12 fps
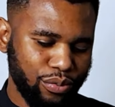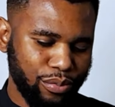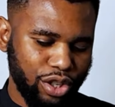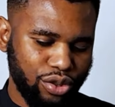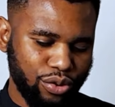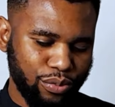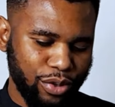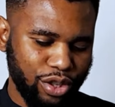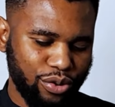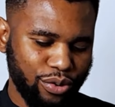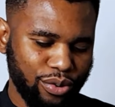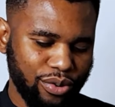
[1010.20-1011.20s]
Matthew,
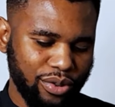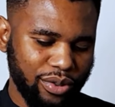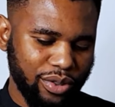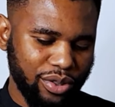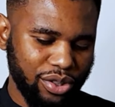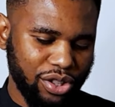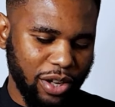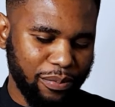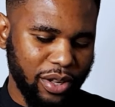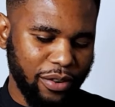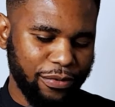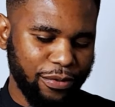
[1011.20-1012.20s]
Matthew,
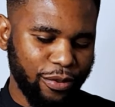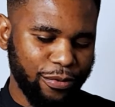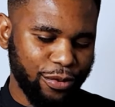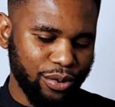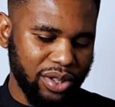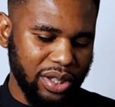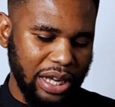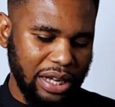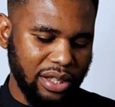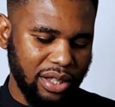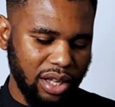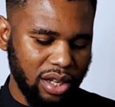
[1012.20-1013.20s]
chapter 4, verse
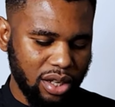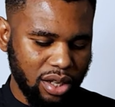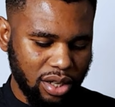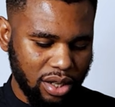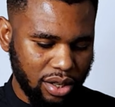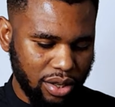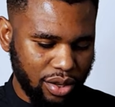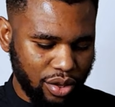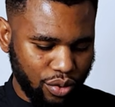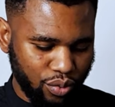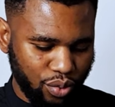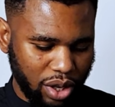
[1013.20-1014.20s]

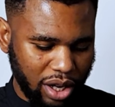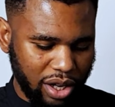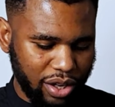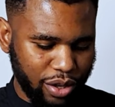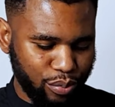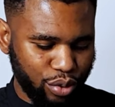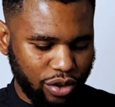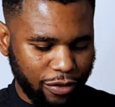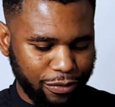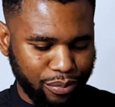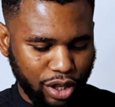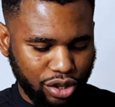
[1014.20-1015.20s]
18. We are in the book
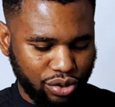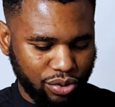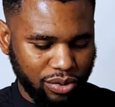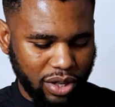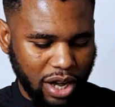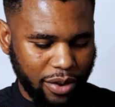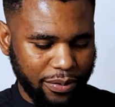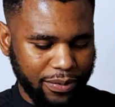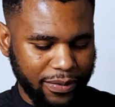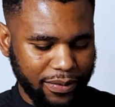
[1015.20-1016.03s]
of Matthew now.